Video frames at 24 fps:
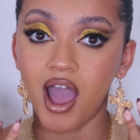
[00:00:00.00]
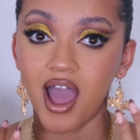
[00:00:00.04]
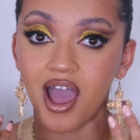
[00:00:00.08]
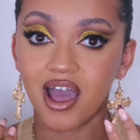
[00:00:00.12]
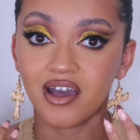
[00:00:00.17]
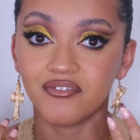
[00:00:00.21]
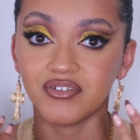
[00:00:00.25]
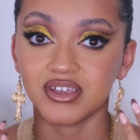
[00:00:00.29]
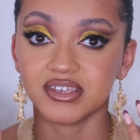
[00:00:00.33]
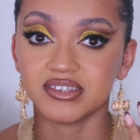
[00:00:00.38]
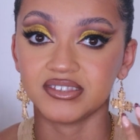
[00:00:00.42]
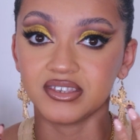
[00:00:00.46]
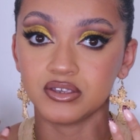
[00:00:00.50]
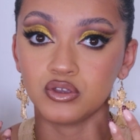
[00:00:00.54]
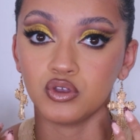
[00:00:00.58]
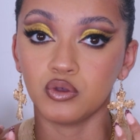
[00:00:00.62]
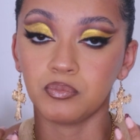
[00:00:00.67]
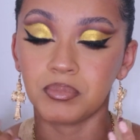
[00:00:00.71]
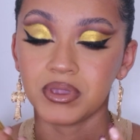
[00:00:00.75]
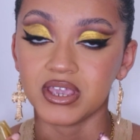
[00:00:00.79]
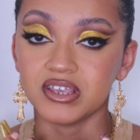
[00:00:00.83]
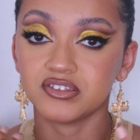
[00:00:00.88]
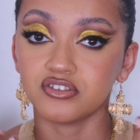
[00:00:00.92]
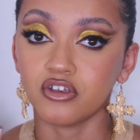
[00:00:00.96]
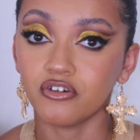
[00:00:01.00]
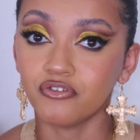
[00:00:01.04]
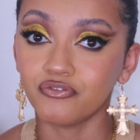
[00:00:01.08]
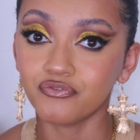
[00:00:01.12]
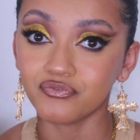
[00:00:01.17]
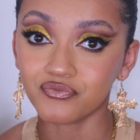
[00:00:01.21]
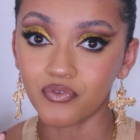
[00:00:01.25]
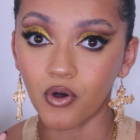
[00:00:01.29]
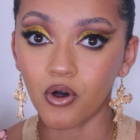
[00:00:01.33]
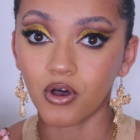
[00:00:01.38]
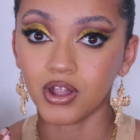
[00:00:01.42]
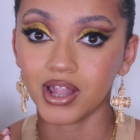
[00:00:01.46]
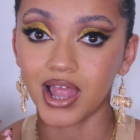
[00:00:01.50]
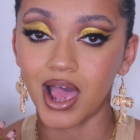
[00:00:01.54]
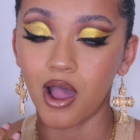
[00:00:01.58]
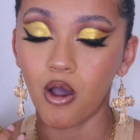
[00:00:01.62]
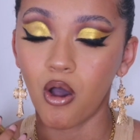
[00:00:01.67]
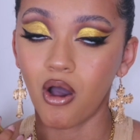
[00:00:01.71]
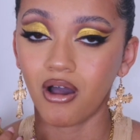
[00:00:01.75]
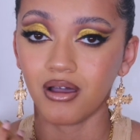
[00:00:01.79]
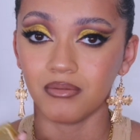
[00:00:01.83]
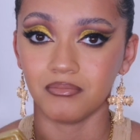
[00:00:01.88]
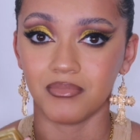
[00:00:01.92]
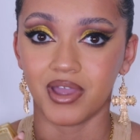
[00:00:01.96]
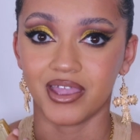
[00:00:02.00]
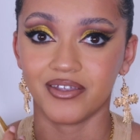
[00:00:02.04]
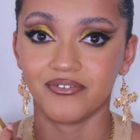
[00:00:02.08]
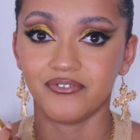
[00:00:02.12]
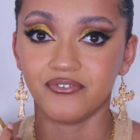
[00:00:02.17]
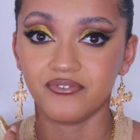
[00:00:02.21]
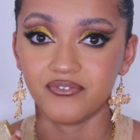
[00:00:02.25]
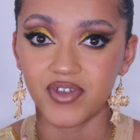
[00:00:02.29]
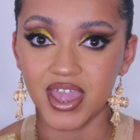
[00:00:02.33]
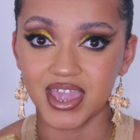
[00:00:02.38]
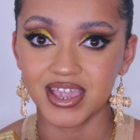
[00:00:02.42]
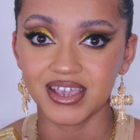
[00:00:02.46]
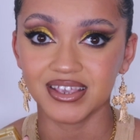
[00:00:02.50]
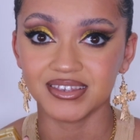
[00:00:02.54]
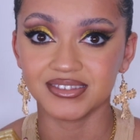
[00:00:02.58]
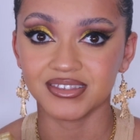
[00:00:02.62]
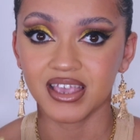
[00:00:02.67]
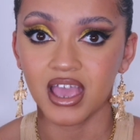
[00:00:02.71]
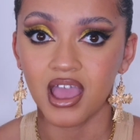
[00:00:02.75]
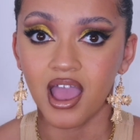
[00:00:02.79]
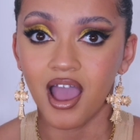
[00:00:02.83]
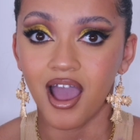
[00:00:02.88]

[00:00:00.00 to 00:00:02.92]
have a single piece of fallout on my face.